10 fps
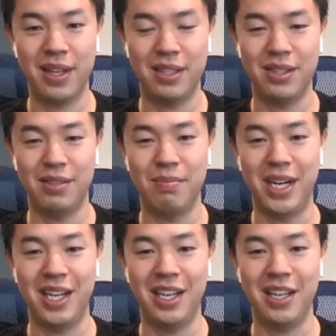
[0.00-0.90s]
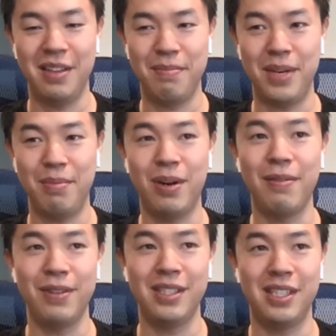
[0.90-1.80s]
It's just my
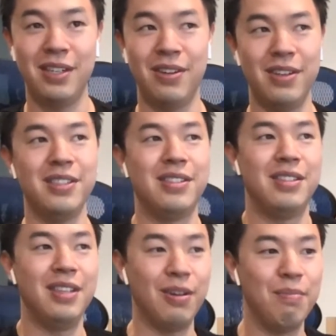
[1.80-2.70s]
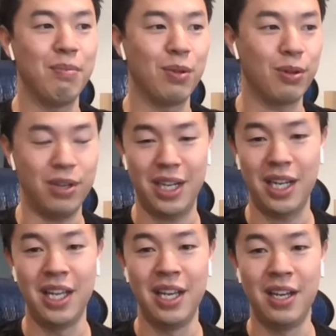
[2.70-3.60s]
preference here is
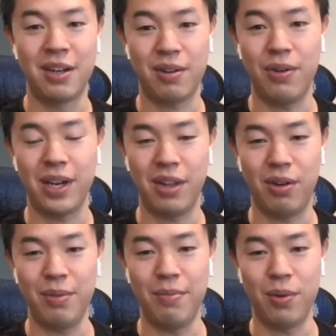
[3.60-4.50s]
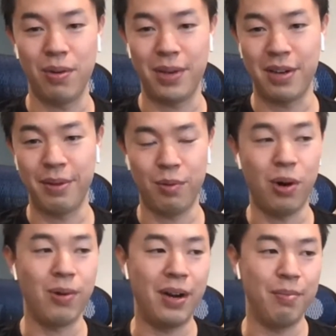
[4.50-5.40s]
learning, growing a little bit more, becoming
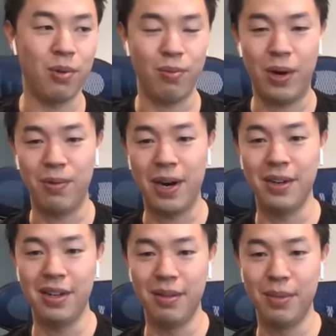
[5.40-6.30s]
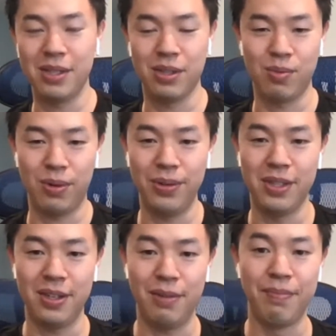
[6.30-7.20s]
more well rounded in the business world.
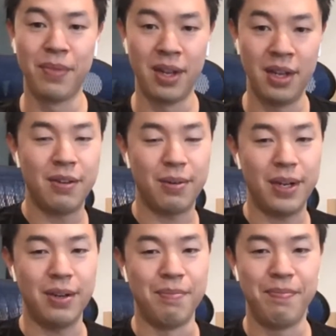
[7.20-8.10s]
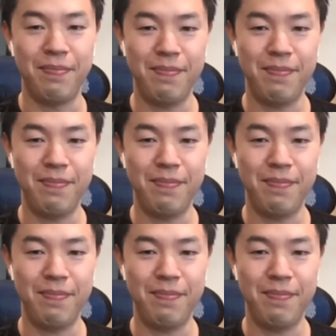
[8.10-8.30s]
So, what about you?